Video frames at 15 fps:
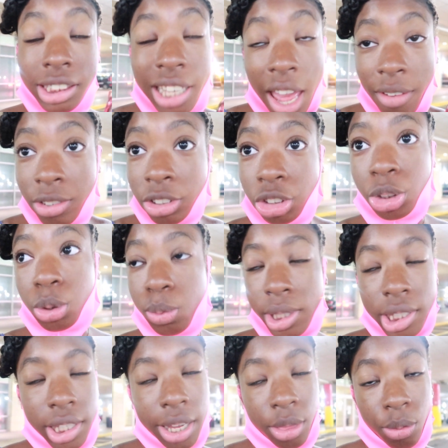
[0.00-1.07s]
savages.
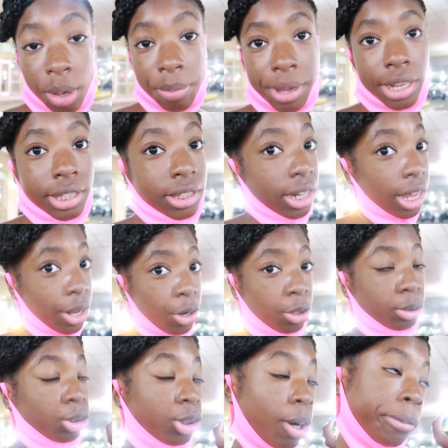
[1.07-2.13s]
We stay 3 minutes later,
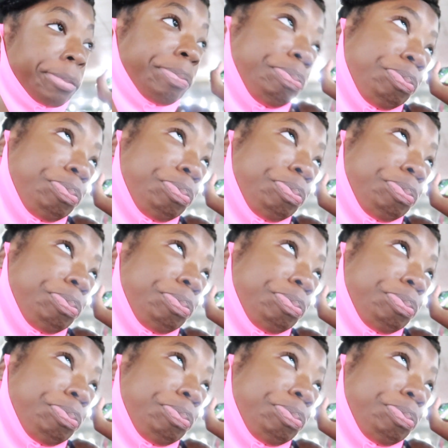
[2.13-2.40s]
so.